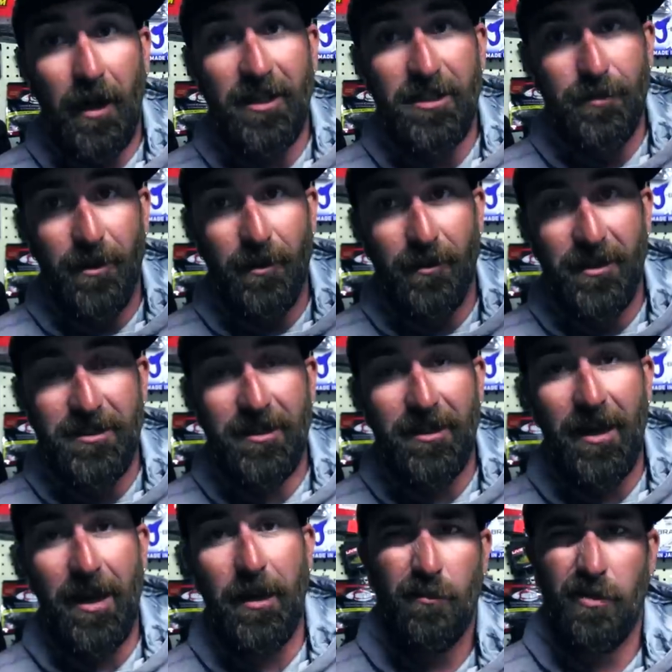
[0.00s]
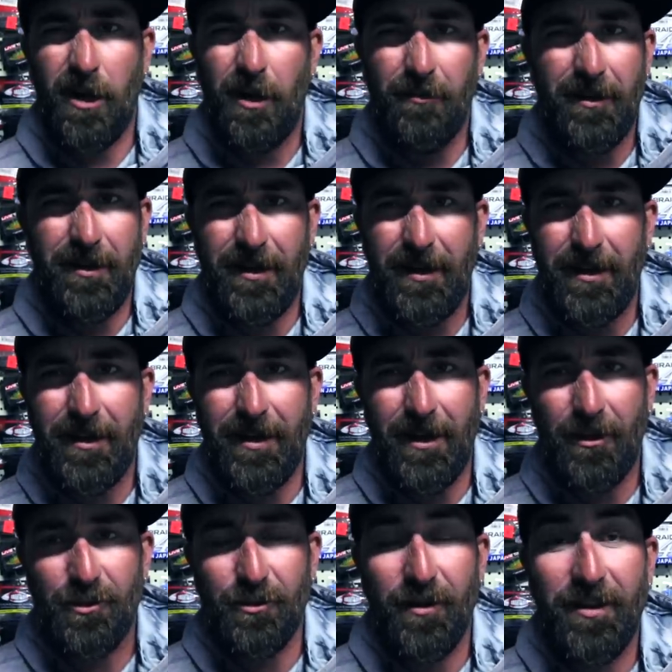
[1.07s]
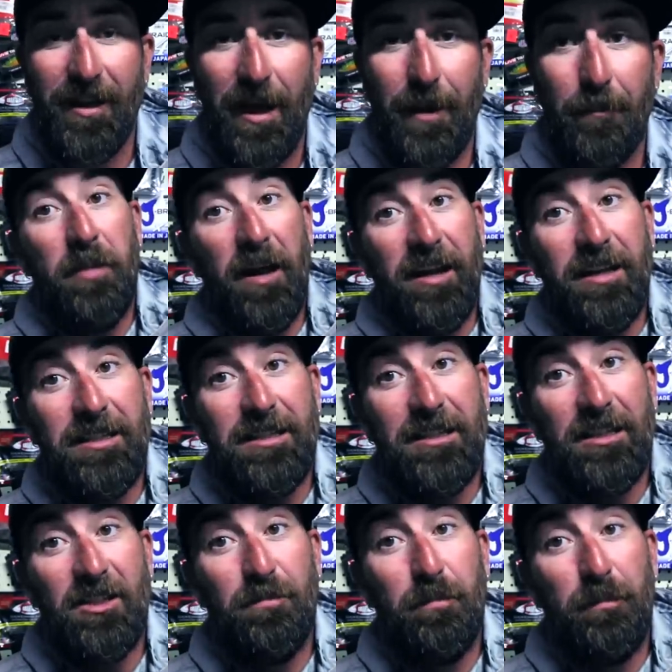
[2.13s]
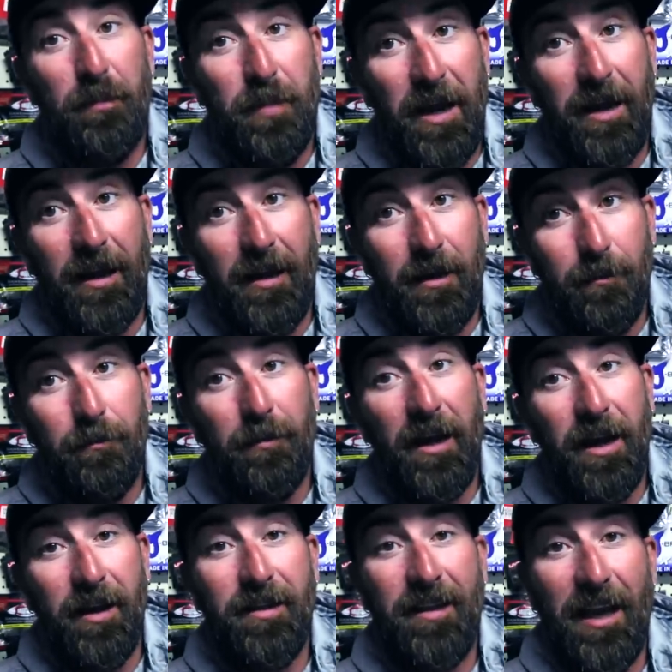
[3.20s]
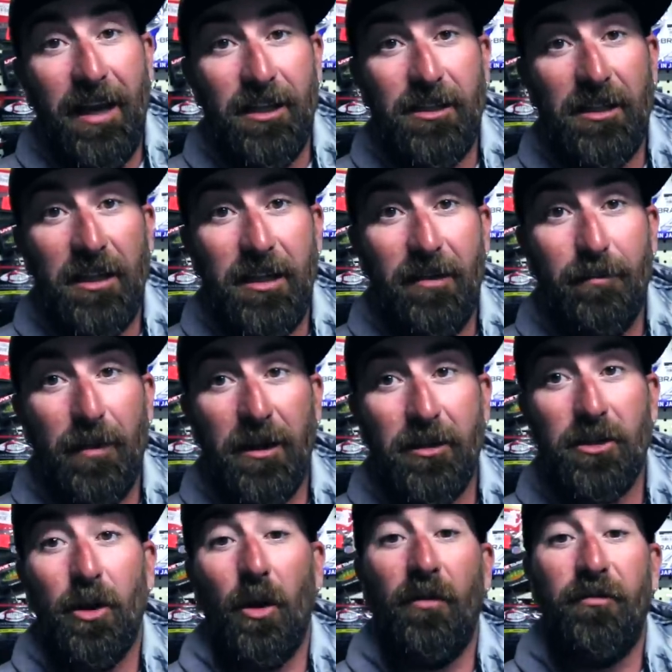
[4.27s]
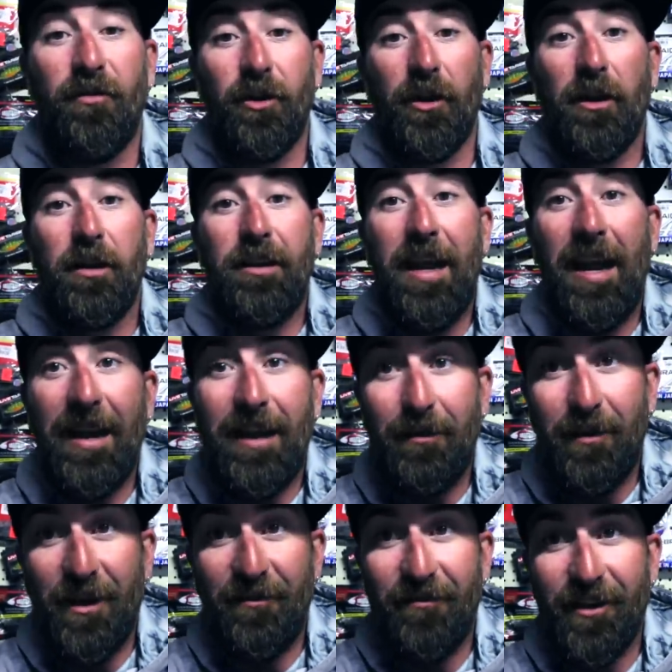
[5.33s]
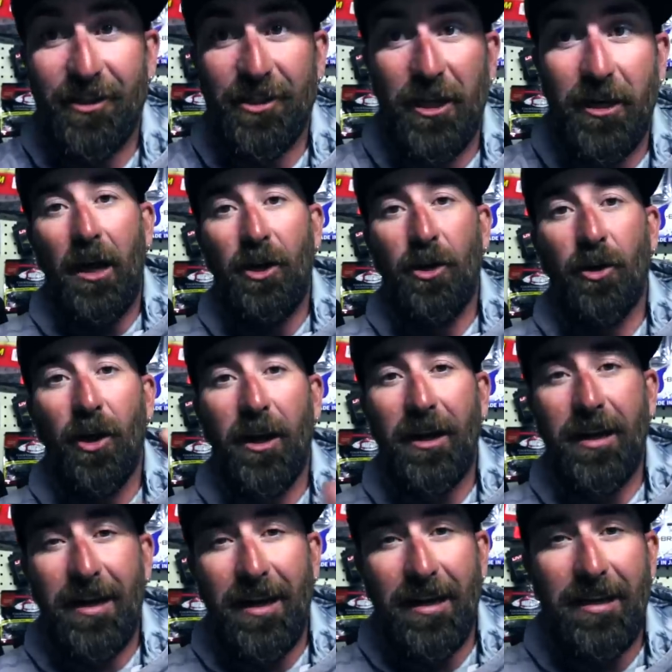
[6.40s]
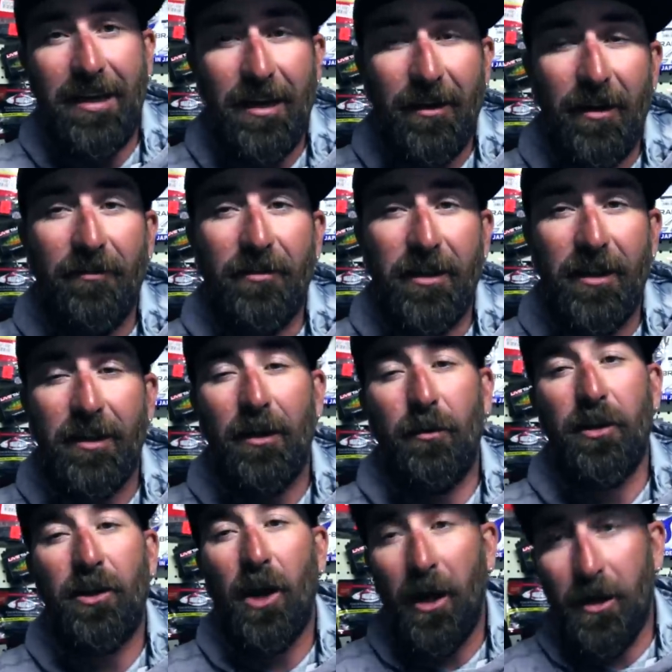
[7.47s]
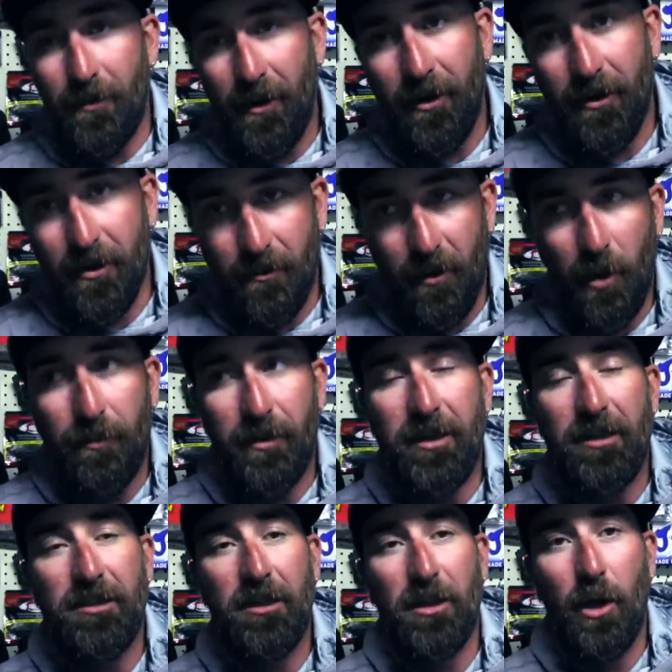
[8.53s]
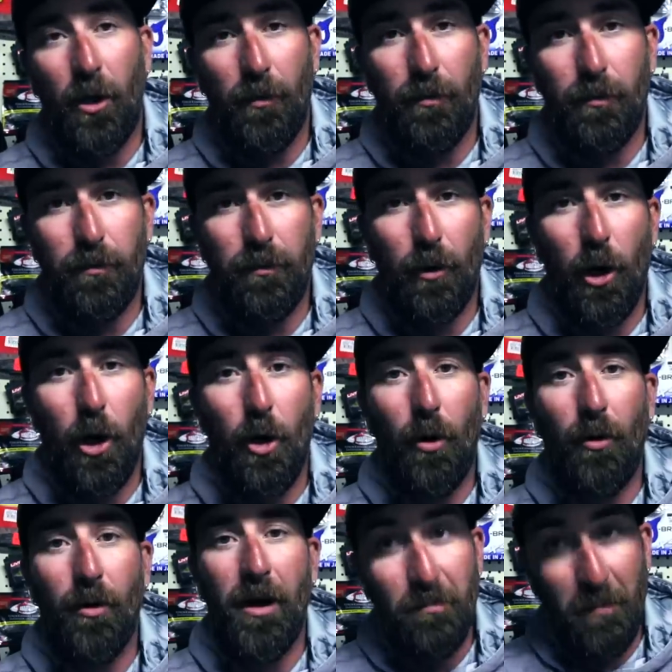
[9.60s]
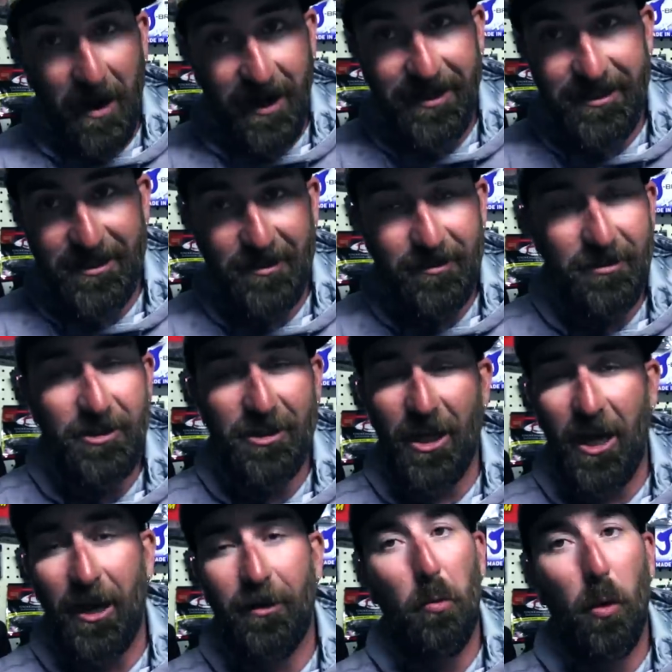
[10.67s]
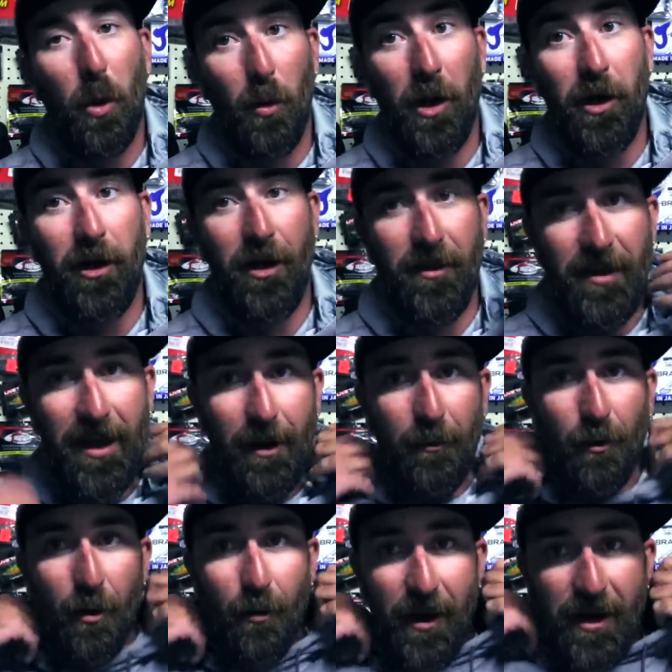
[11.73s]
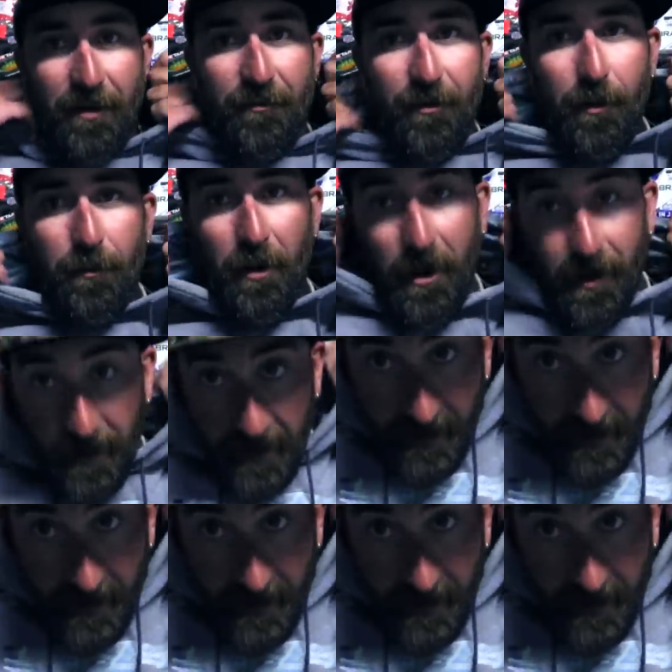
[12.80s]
gonna spend the rest of the day probably cleaning house with them. Big thanks to Dave Bairstow for taking me fishing. You're not gonna get to hear everything that we talked about on the boat because the GoPro mics suck. We're working on that. We're waiting for a part